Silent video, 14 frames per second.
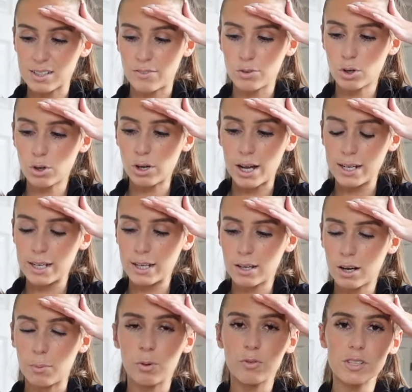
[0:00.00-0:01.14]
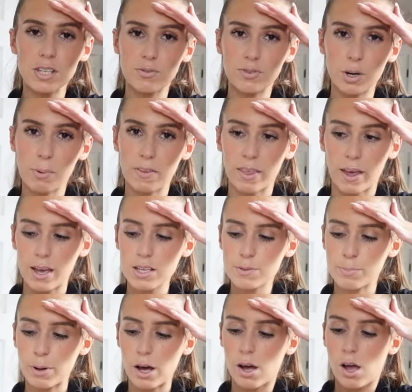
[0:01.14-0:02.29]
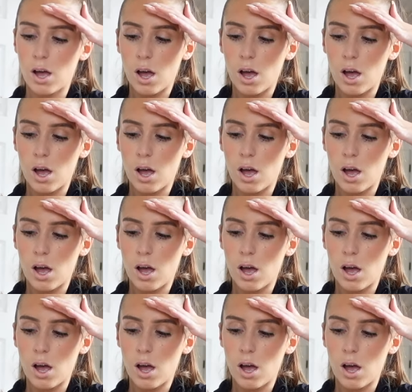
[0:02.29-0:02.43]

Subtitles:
I've not got any, I'm obviously filming this, but